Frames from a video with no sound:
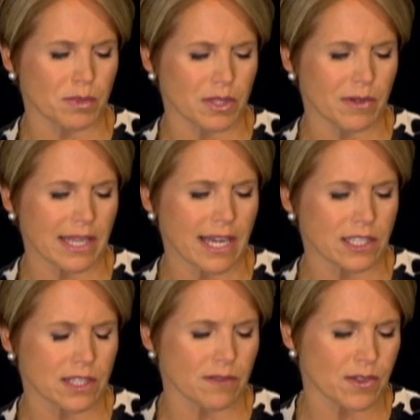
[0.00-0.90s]
between the
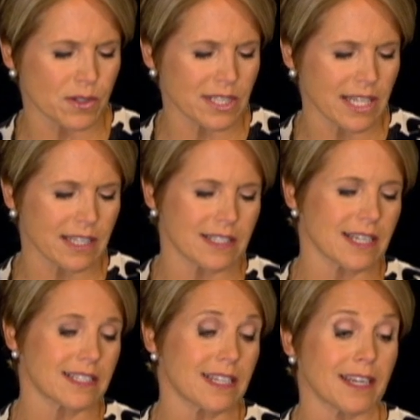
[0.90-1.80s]
ages of 13 and
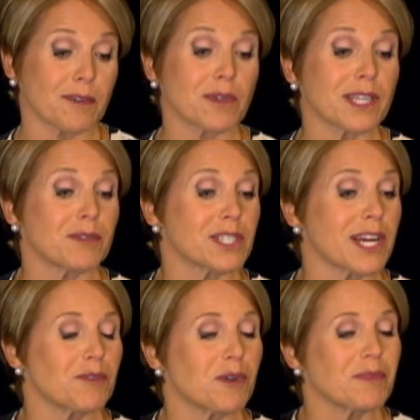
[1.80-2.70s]
16, I really wish I
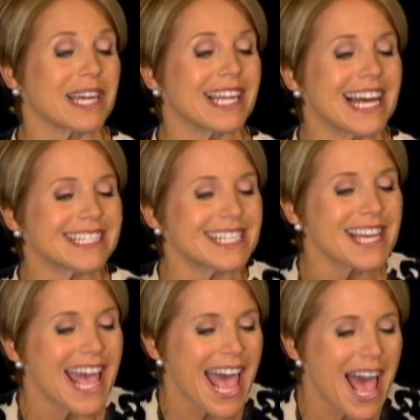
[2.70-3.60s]
had worn my glasses,
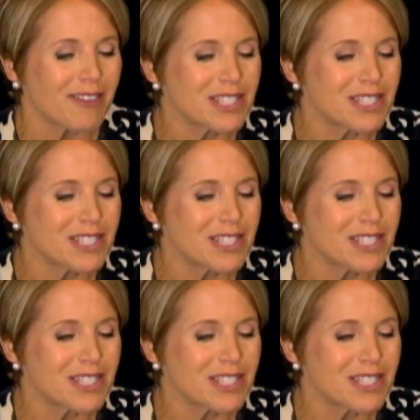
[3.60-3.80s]
have